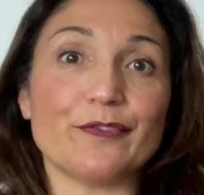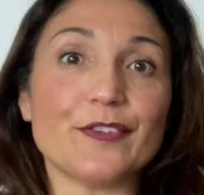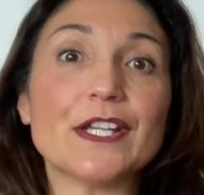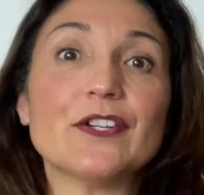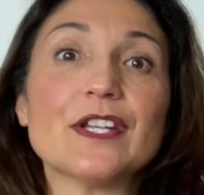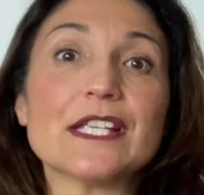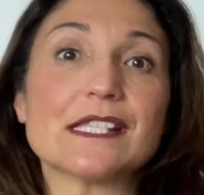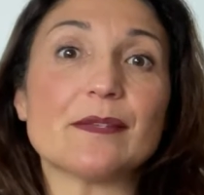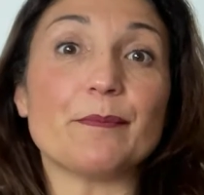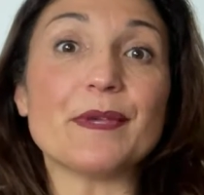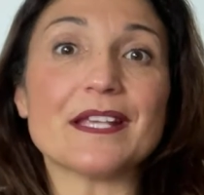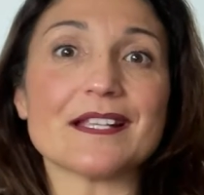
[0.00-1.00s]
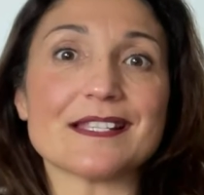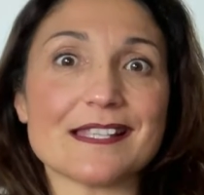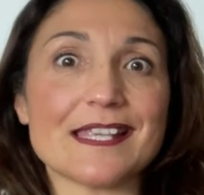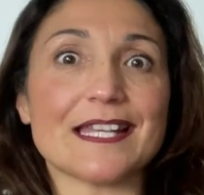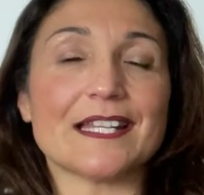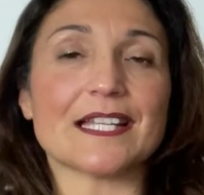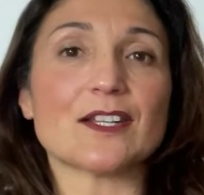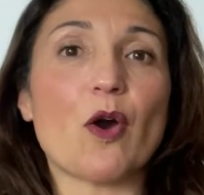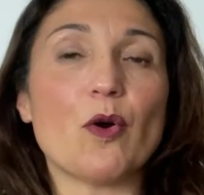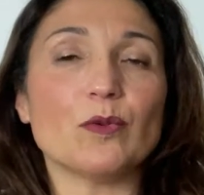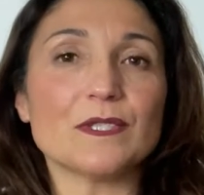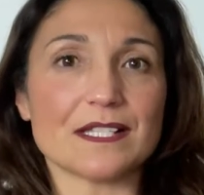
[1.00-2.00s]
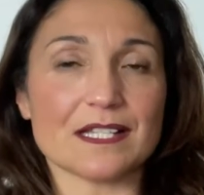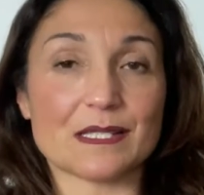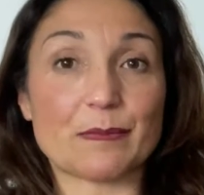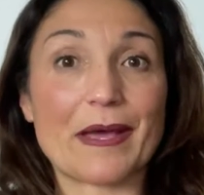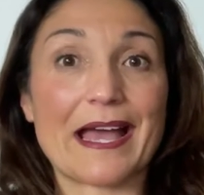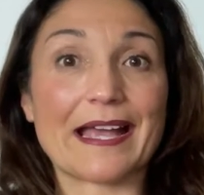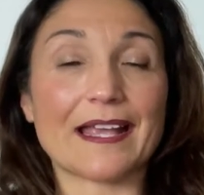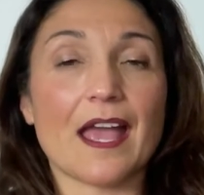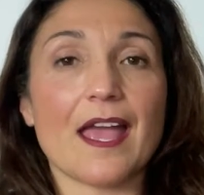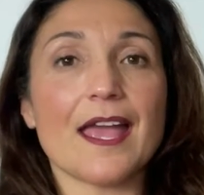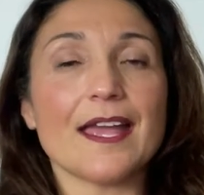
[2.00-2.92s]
Fear is the biggest thing that holds us back.